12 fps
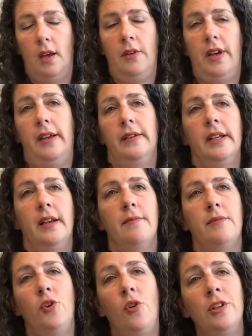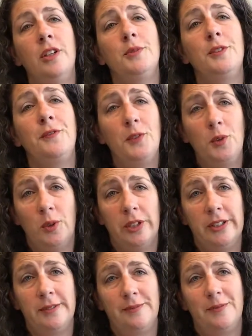Okay. Goal number
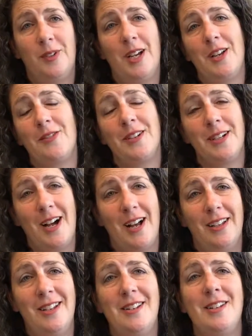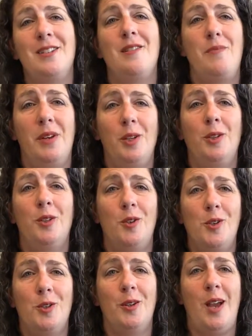4 while you're in college is to build
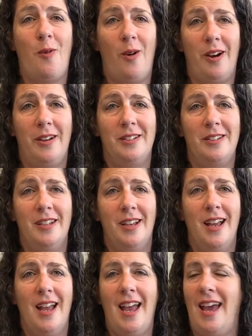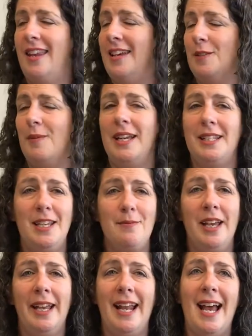social networks. And this might seem
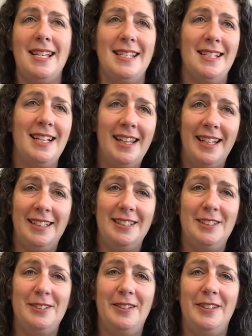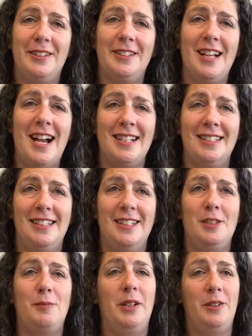like it has nothing to do with your
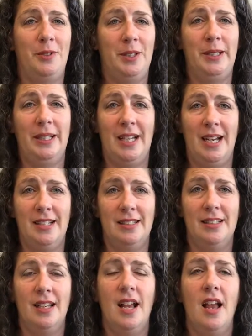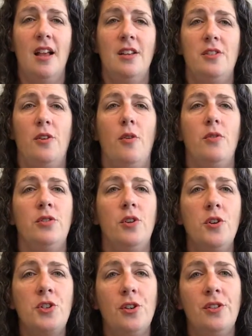classes, but it really does. So
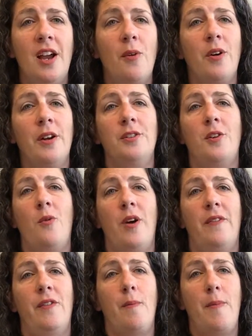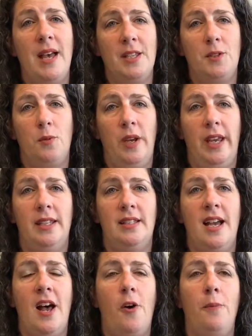social networks are one of the best ways
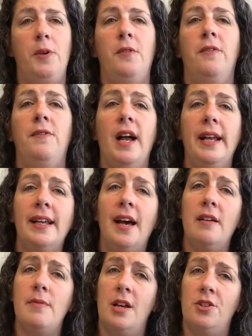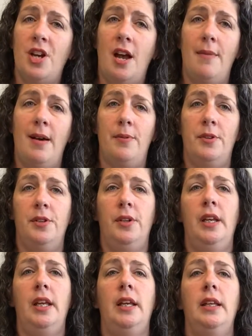to help you find out about job
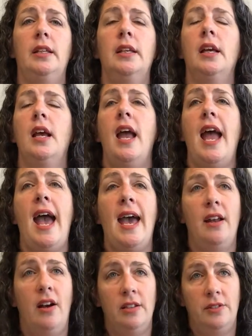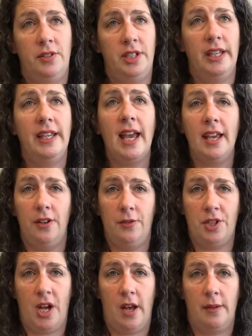opportunities and also to get you
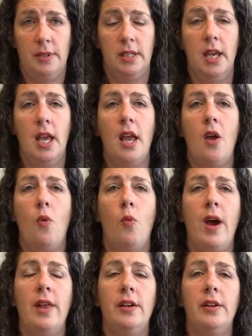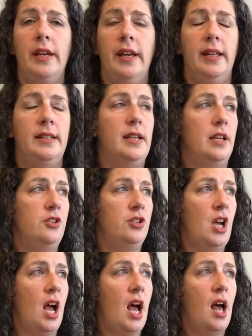jobs. Whether it's a
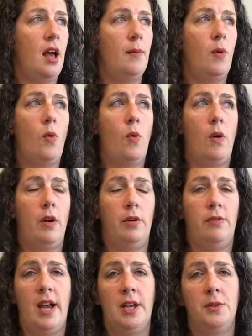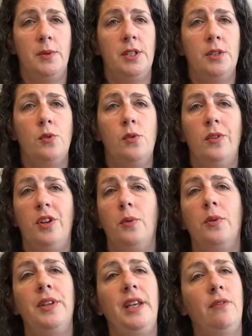job or graduate school, you
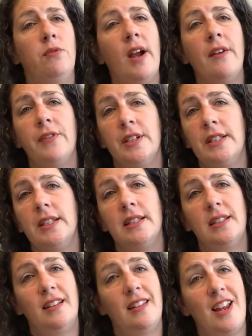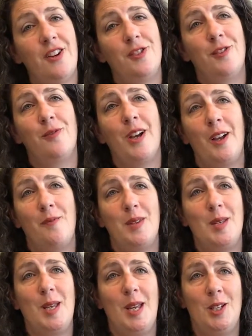will need references and letters of
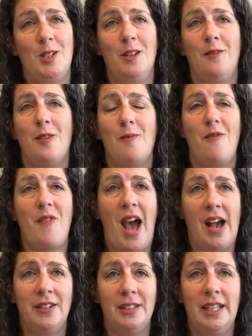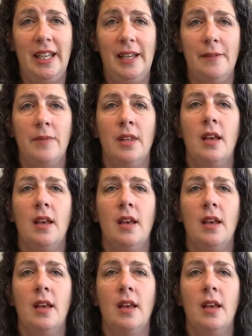recommendation from faculty.